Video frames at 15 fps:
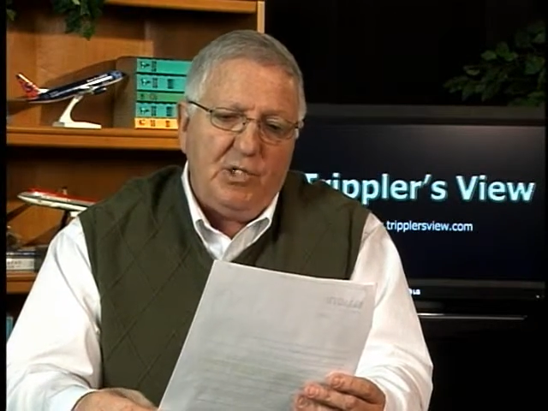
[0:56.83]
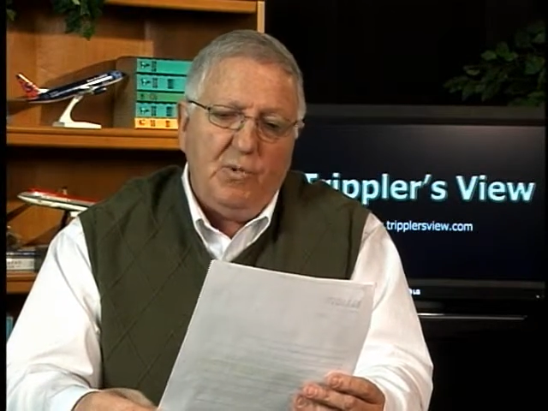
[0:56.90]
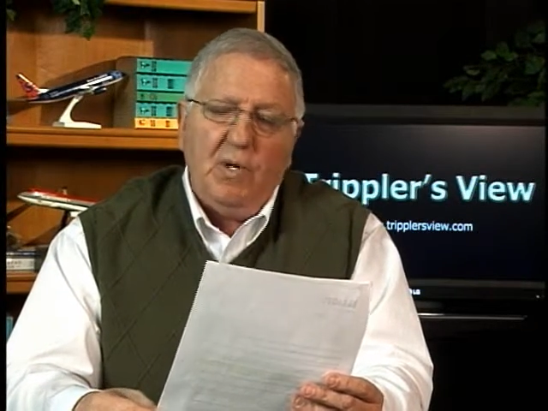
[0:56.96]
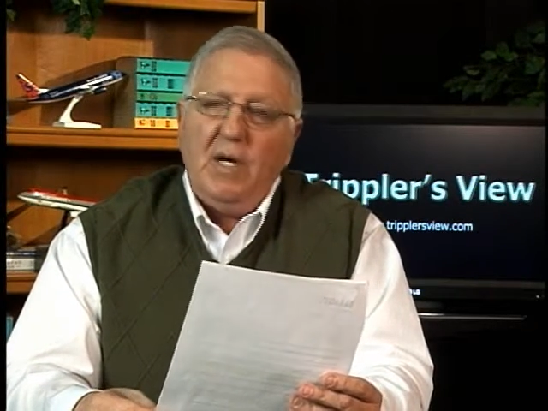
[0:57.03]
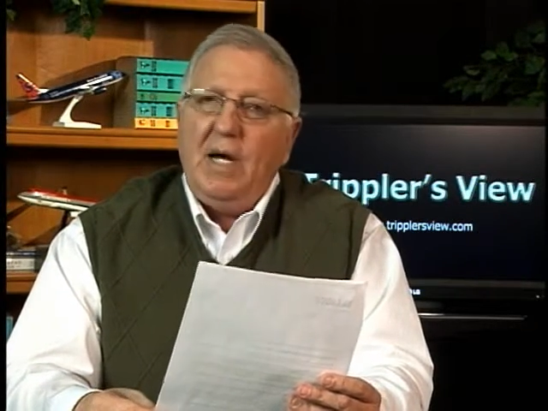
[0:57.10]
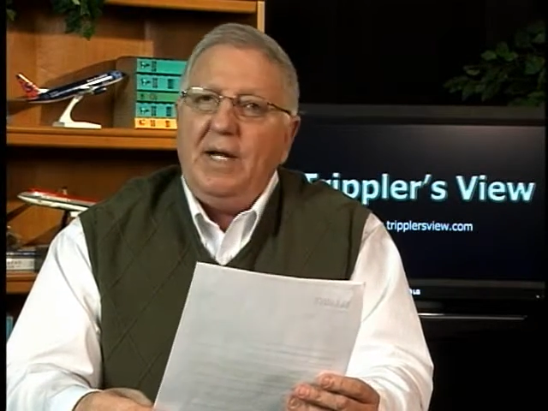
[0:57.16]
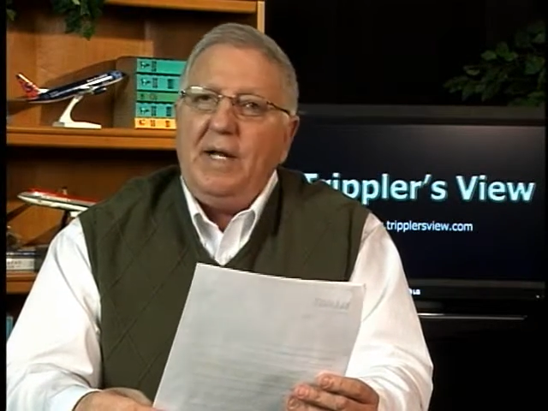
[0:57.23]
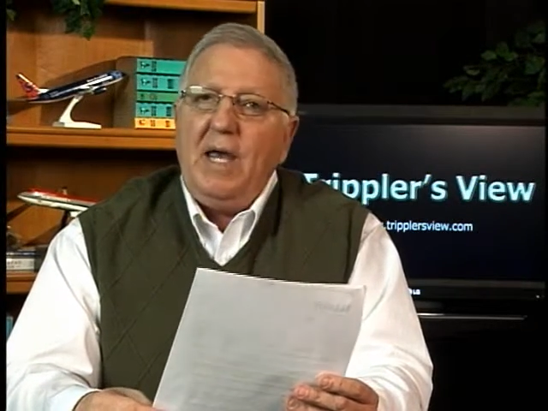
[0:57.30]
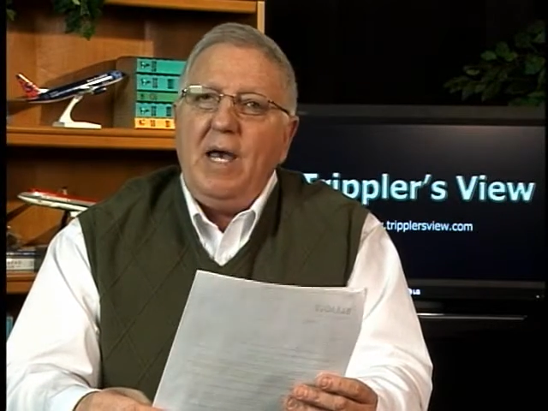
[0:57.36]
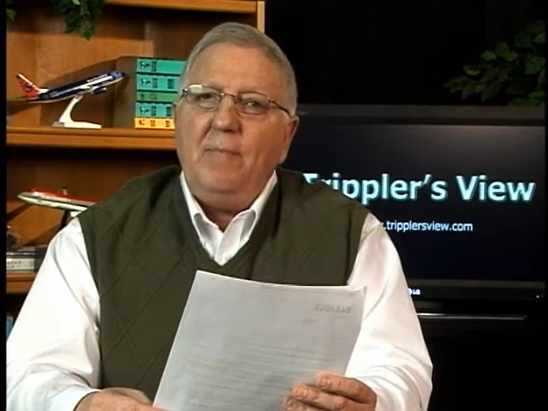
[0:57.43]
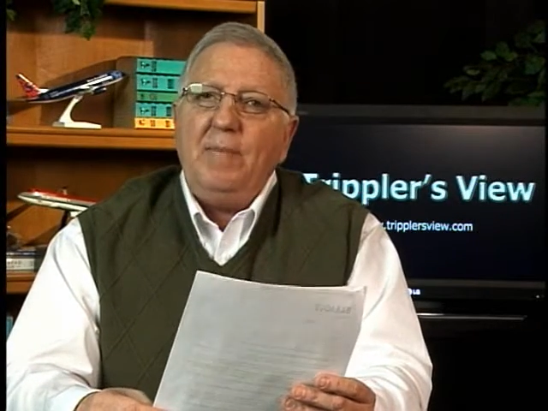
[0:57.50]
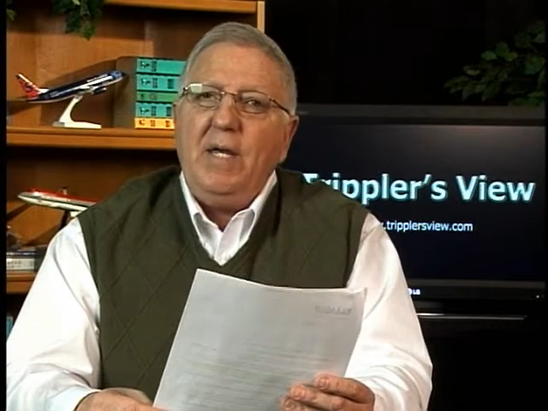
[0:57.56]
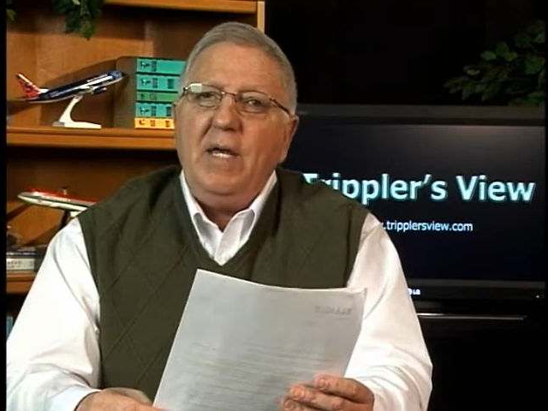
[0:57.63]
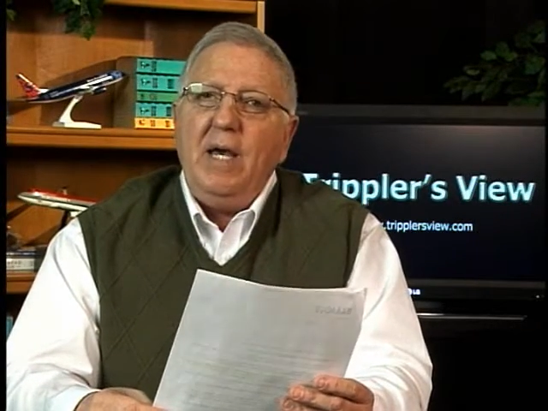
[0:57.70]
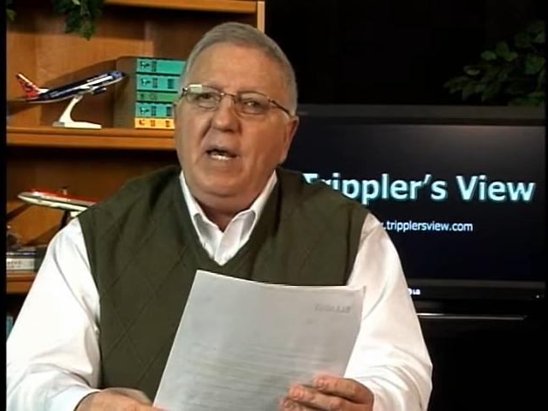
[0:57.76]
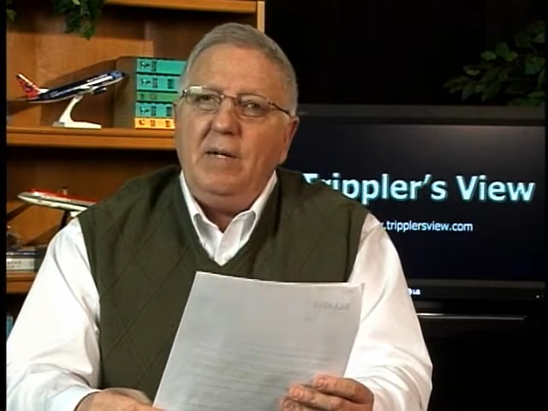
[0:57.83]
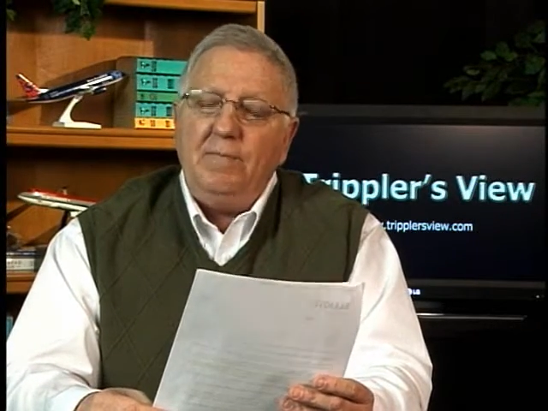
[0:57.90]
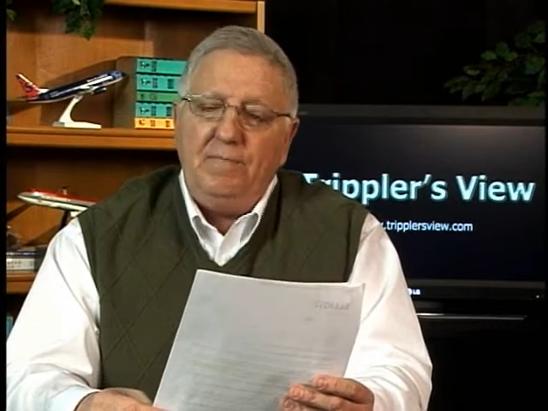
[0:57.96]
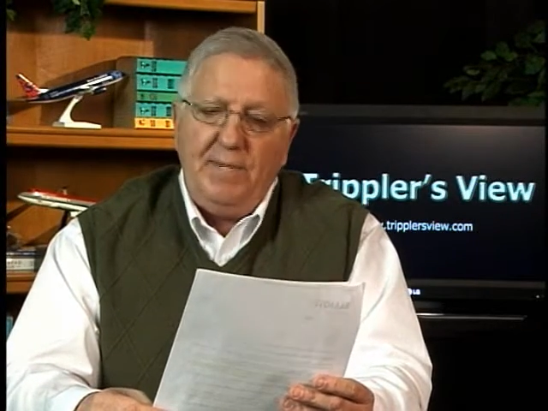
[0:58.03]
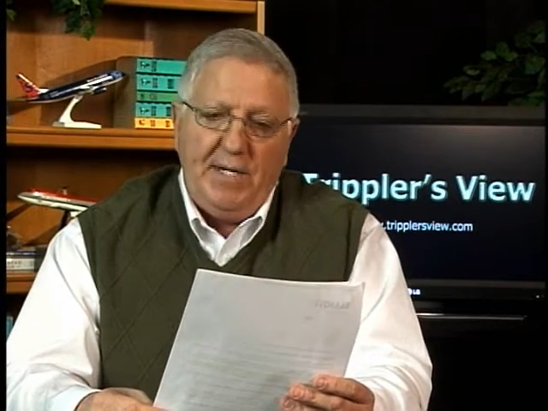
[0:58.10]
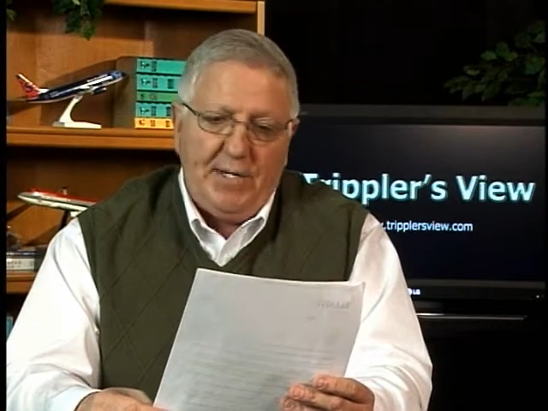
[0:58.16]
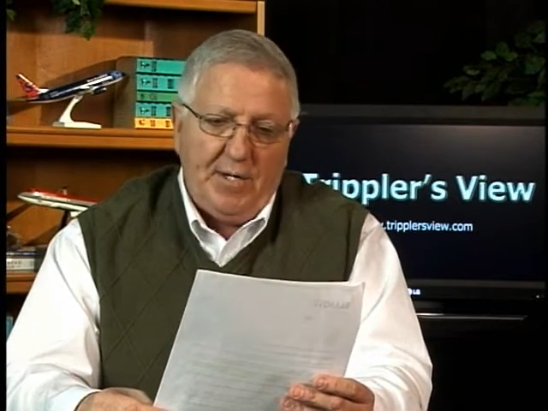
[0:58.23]
who are unhappy
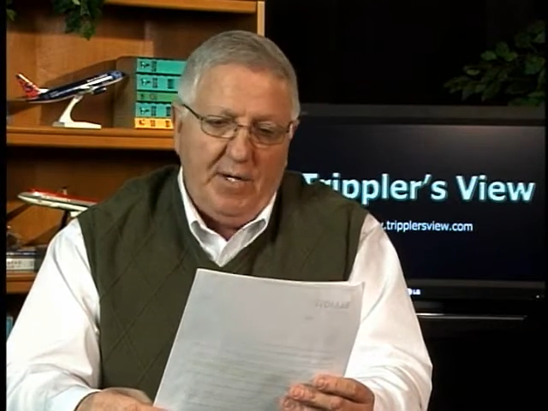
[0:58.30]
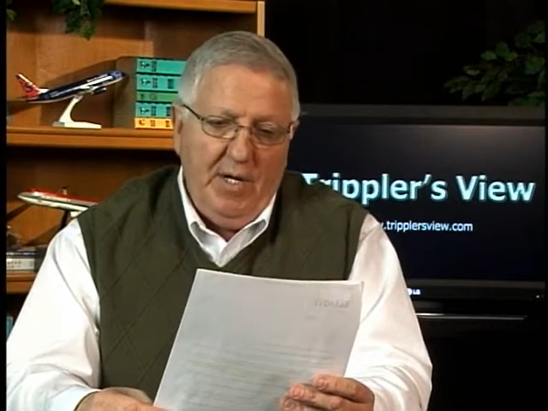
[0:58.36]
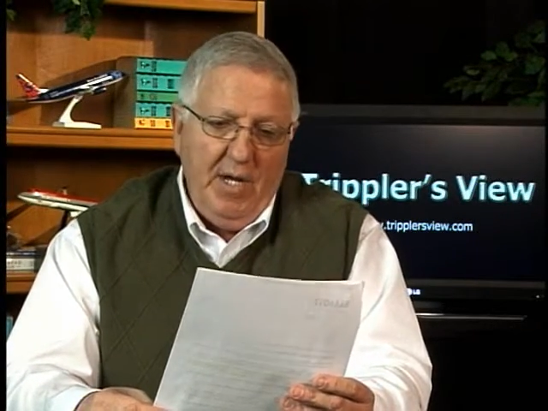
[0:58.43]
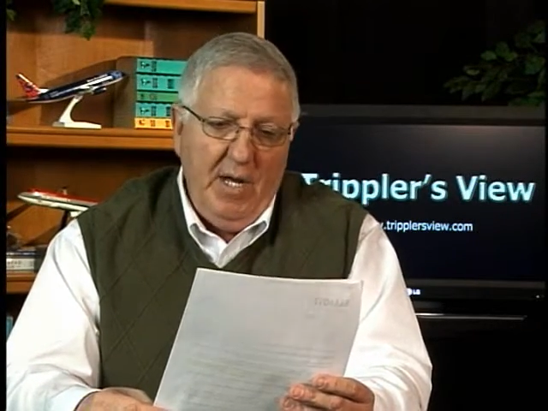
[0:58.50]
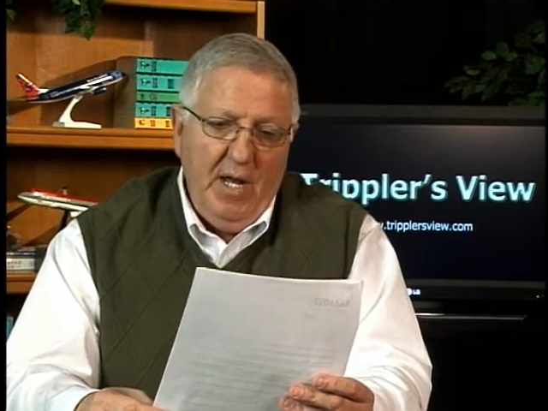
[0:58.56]
and bitter.